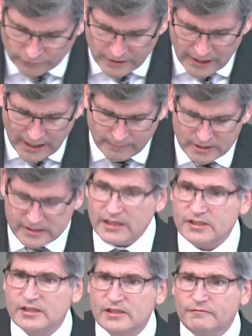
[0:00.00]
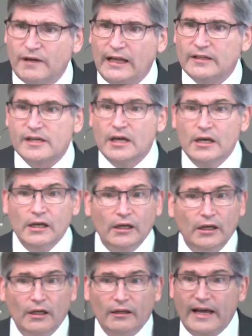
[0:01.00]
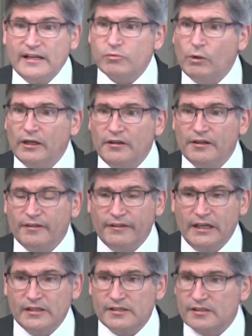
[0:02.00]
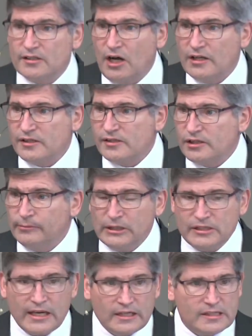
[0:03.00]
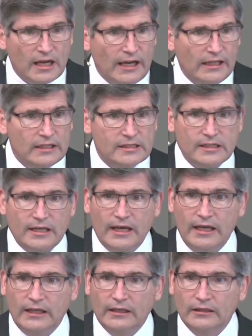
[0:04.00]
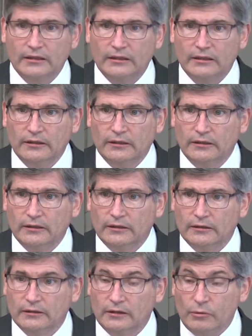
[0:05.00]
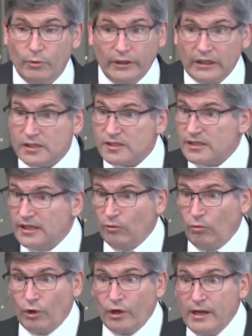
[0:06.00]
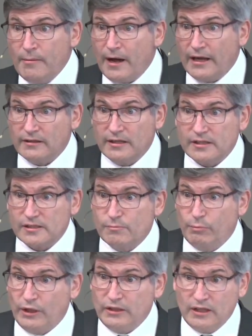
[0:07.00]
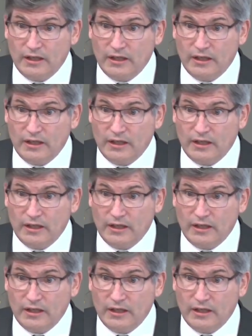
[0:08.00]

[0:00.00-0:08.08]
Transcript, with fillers: of the habitations of violence. That's one of the things that's causing so much anxiety today. We can sit and worry about this, but